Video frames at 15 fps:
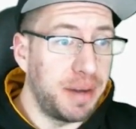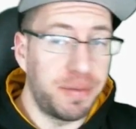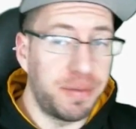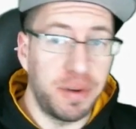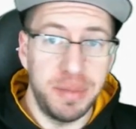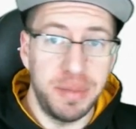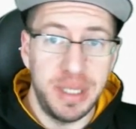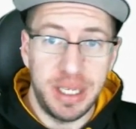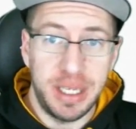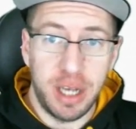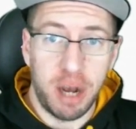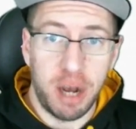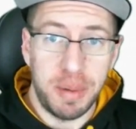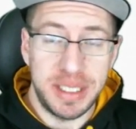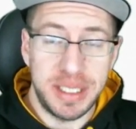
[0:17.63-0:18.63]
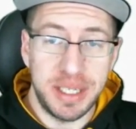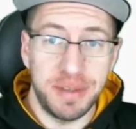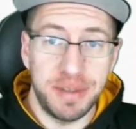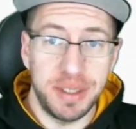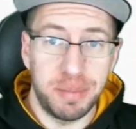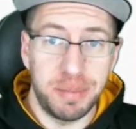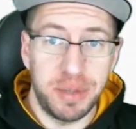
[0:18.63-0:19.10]
from the comments of
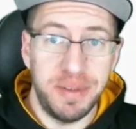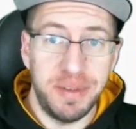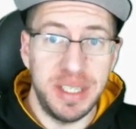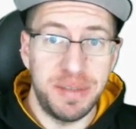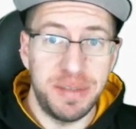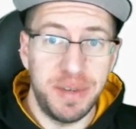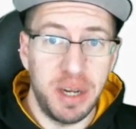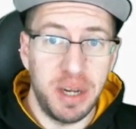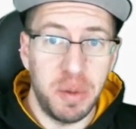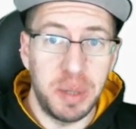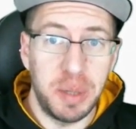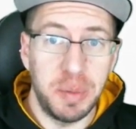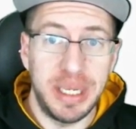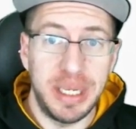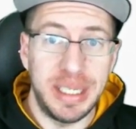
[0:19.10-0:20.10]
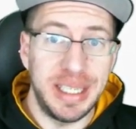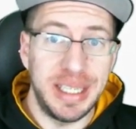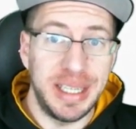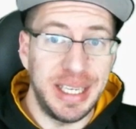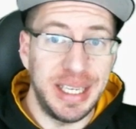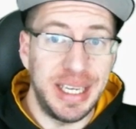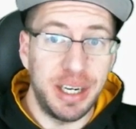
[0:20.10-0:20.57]
the previous video when we did
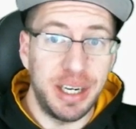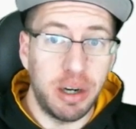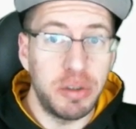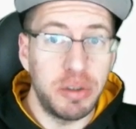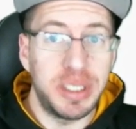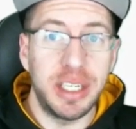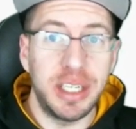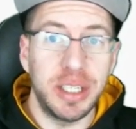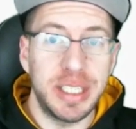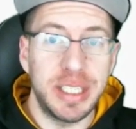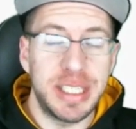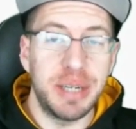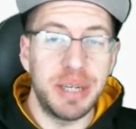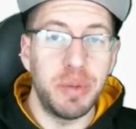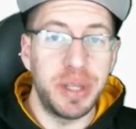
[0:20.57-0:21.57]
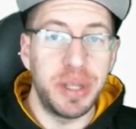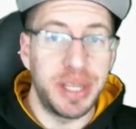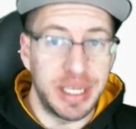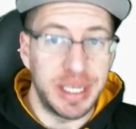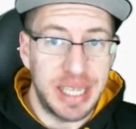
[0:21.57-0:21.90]
the hero tier listing with